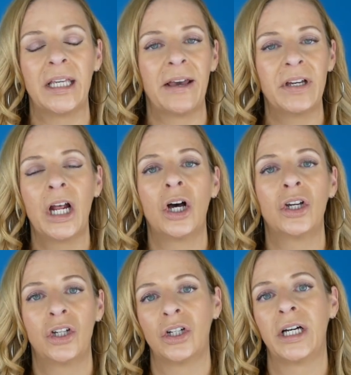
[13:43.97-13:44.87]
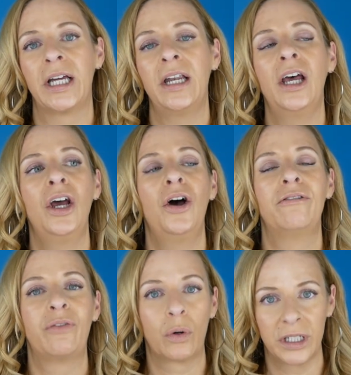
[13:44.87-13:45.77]
Give it a good
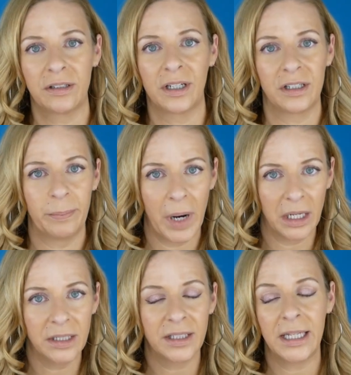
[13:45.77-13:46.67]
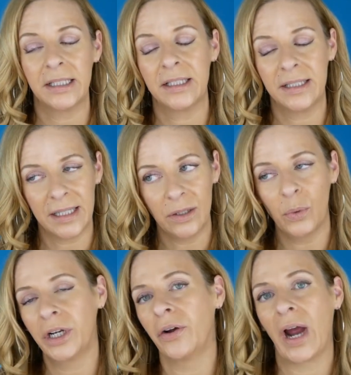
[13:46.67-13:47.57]
4 to 6 months and see
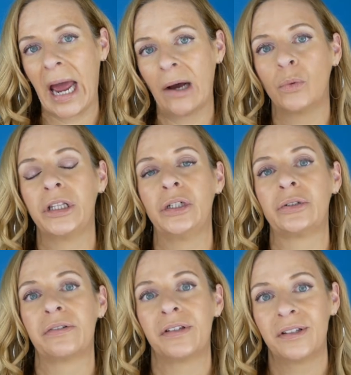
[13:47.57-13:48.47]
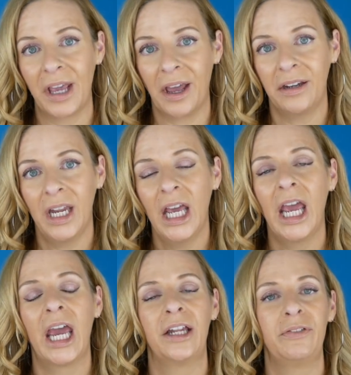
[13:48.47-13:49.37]
where you're at with your skin.
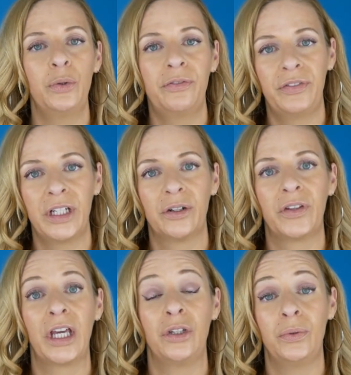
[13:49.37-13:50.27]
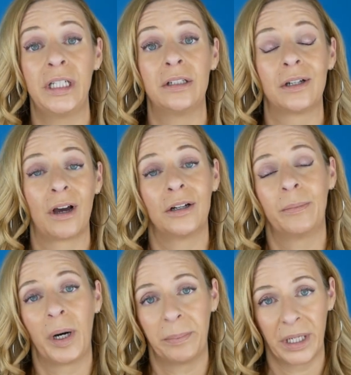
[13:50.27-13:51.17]
And if you feel that you need to kind of
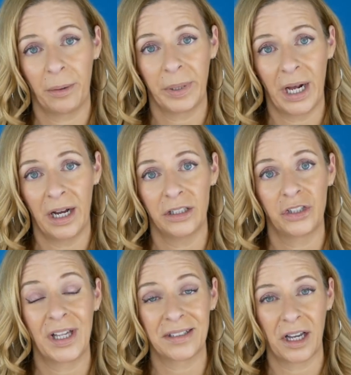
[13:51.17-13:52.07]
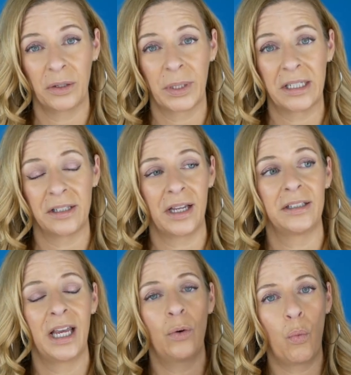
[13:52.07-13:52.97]
bump it up a notch, that's kind of what I say.
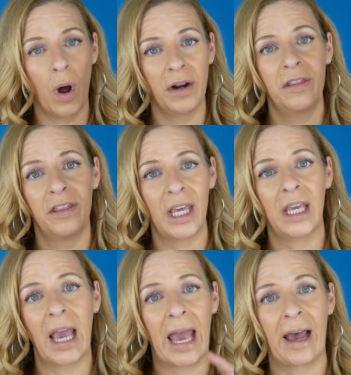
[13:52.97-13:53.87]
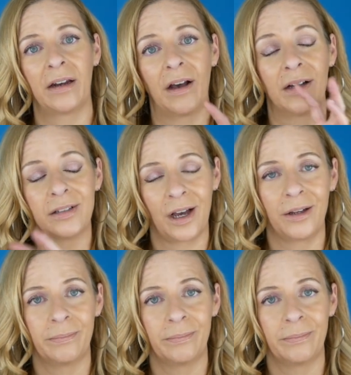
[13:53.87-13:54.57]
Take one thing at a time.